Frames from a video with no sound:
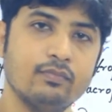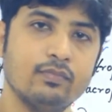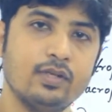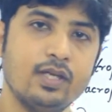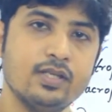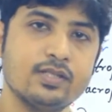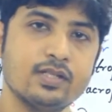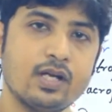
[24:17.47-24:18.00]

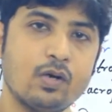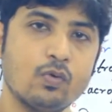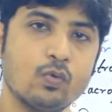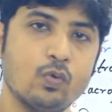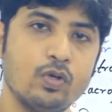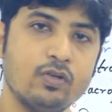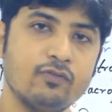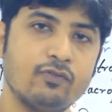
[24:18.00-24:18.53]
is now
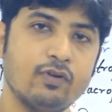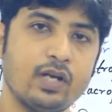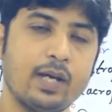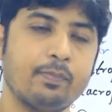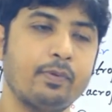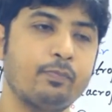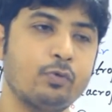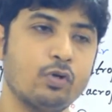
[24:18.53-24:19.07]
going for
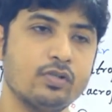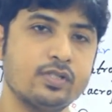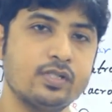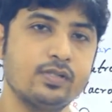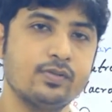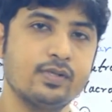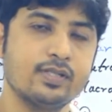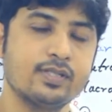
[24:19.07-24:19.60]

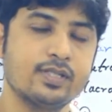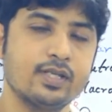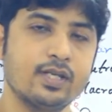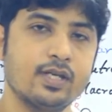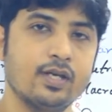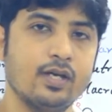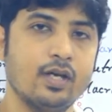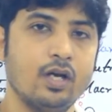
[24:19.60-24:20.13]
apoptosis, you can
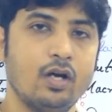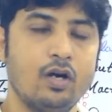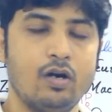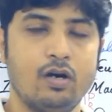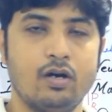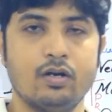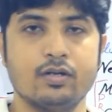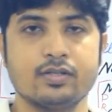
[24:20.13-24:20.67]
say,
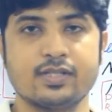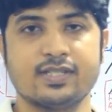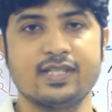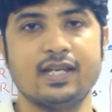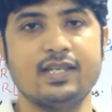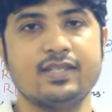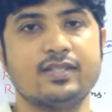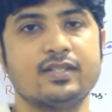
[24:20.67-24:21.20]
or the
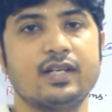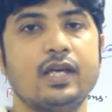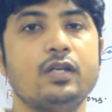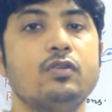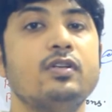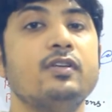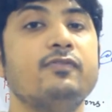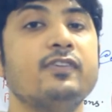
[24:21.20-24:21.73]
cell is trying
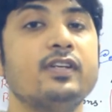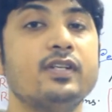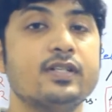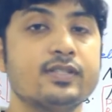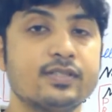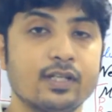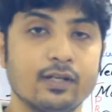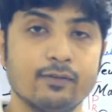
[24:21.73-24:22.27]
to defend
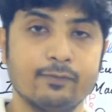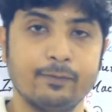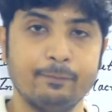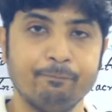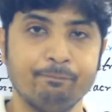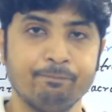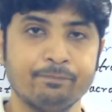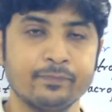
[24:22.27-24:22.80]
itself.
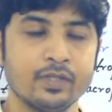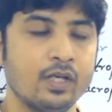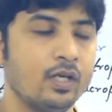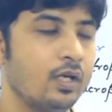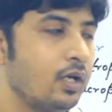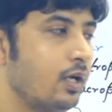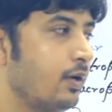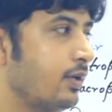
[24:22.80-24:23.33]

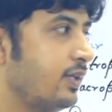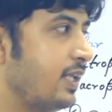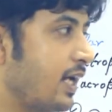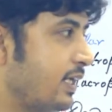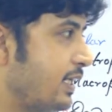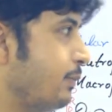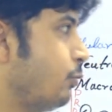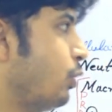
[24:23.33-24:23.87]

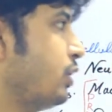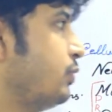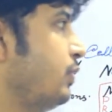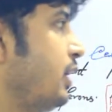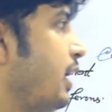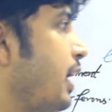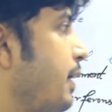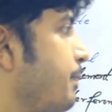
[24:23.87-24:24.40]
That time what
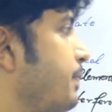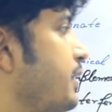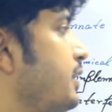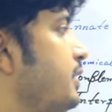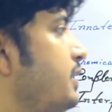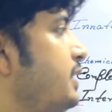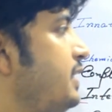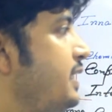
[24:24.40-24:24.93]
will
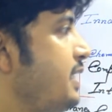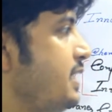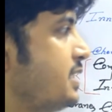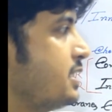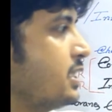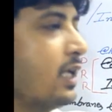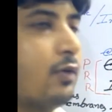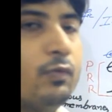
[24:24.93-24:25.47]
happen, T
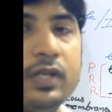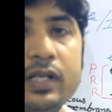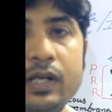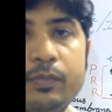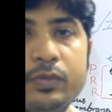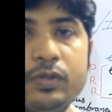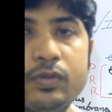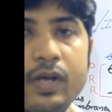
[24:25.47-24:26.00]
cell will
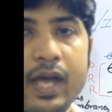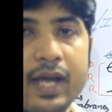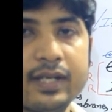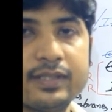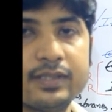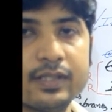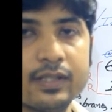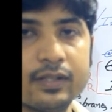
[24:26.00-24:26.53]
come into
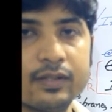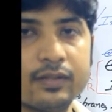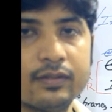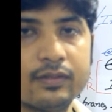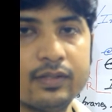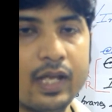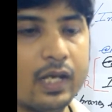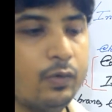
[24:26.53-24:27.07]
action
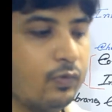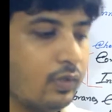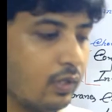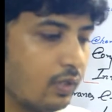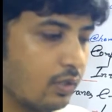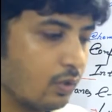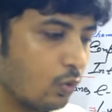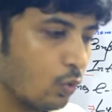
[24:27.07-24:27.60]
and it
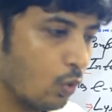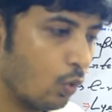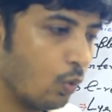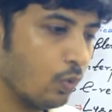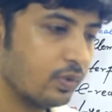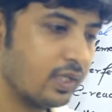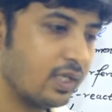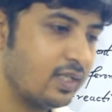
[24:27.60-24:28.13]
will
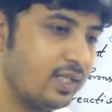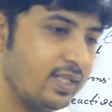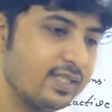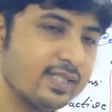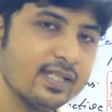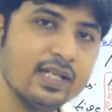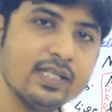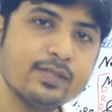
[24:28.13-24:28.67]
go, the T
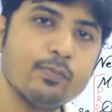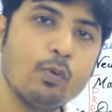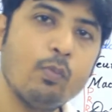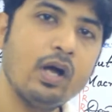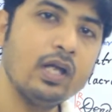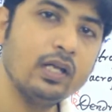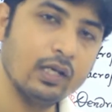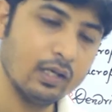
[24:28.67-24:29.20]
cell is
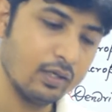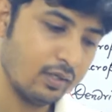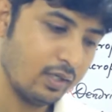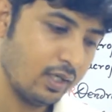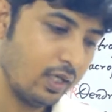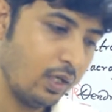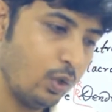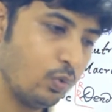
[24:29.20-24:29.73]
mobile,
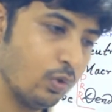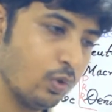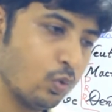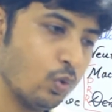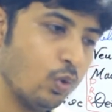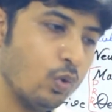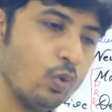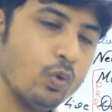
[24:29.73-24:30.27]
it will
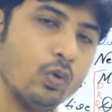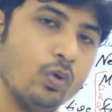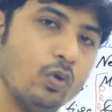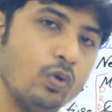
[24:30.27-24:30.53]
go